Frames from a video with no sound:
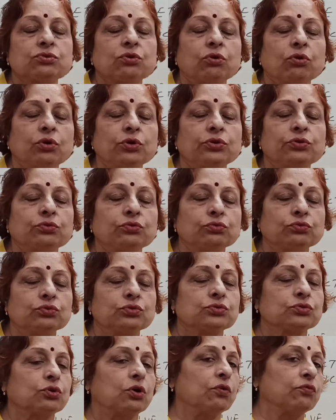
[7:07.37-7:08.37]
no
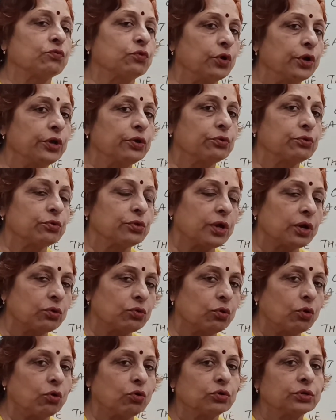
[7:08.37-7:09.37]
use of going to the
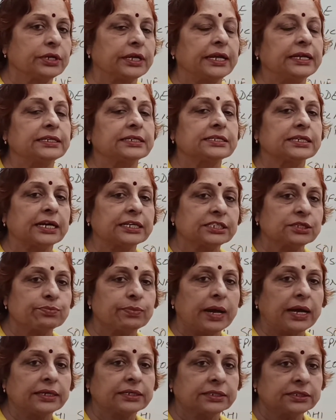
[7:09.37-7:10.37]
court in such
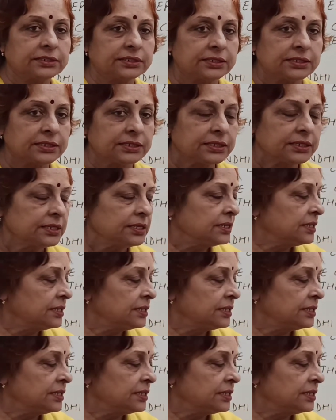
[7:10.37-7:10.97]
matters,